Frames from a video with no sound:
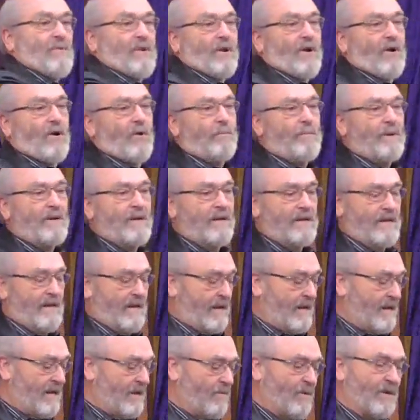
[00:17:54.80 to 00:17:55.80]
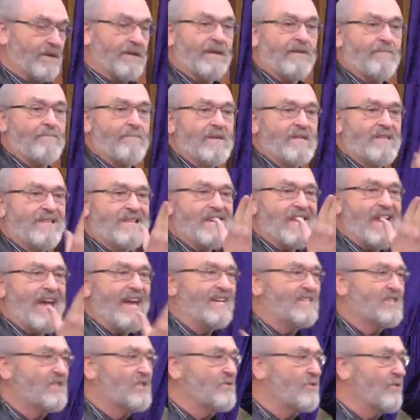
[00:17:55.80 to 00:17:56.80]
he would open it, and he would give me the
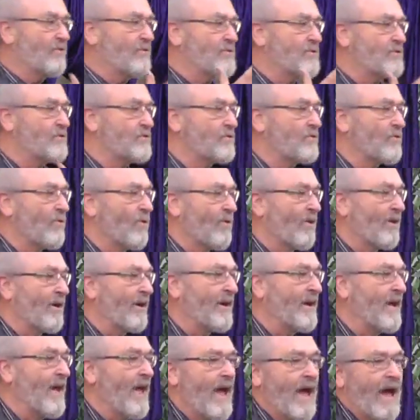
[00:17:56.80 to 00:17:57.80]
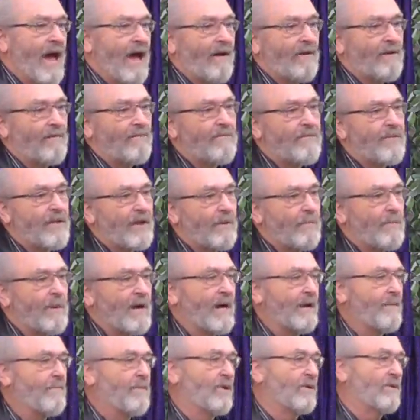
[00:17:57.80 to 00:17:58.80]
Esther story out of their
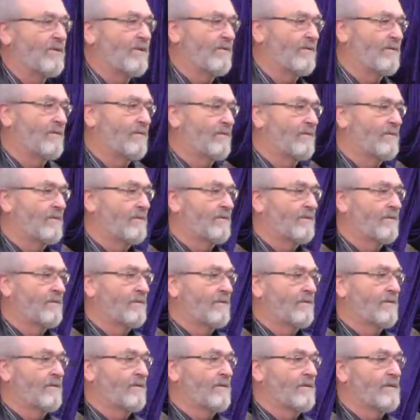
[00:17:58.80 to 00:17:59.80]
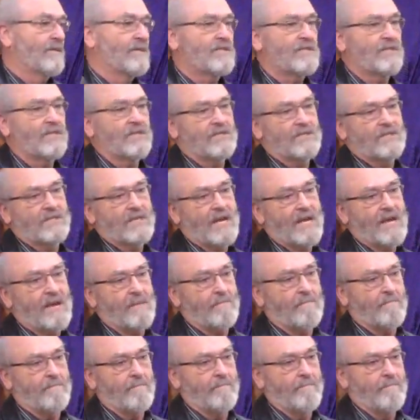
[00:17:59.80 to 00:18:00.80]
Bible. It's the
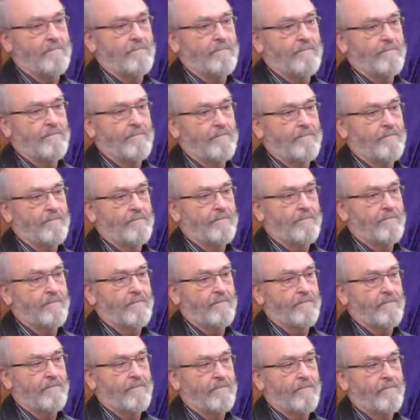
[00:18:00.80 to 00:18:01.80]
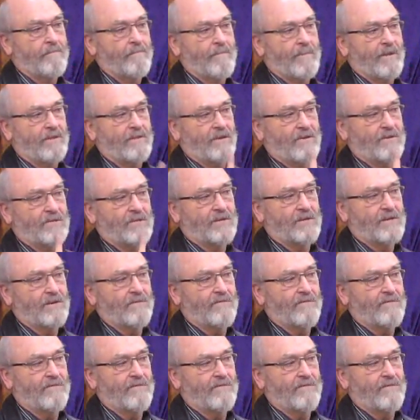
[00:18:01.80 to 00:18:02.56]
same, but there's a